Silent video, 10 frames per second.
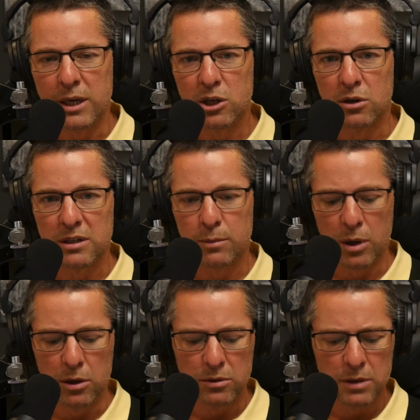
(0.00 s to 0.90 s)
question, I
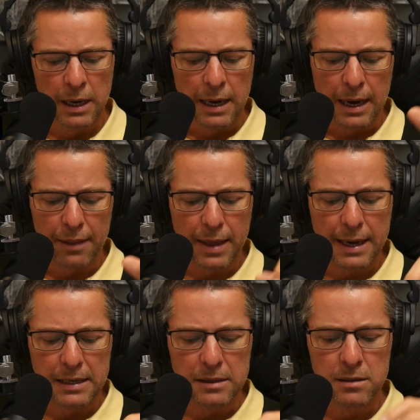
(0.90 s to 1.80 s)
suppose, and
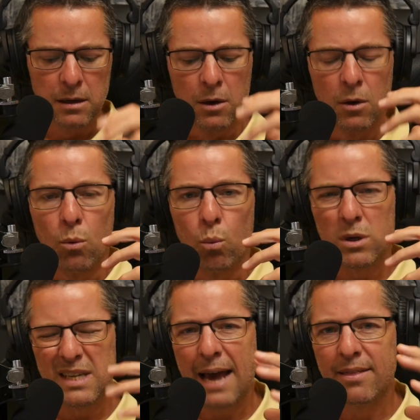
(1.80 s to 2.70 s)
that is,
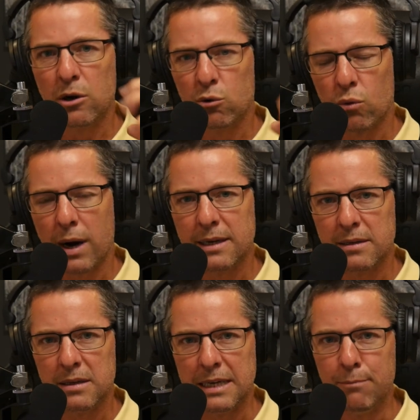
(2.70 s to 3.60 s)
what's had the
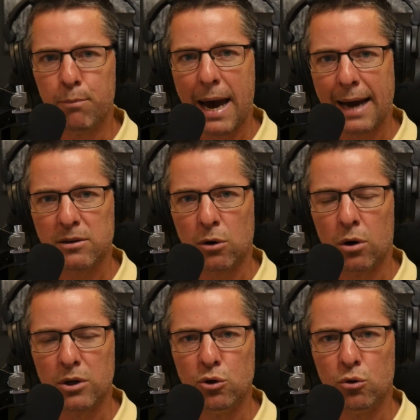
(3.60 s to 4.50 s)
greatest impact
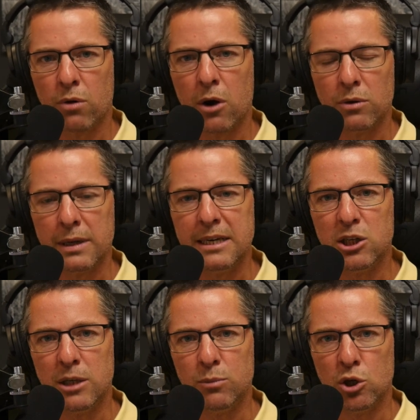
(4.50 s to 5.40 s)
on your own
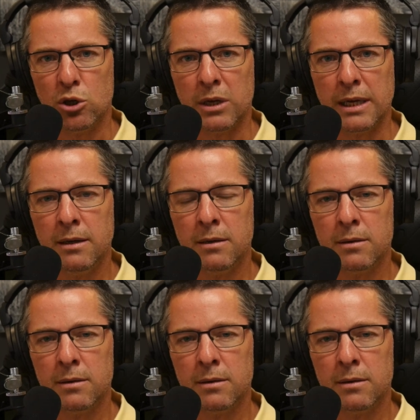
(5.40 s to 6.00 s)
leadership journey?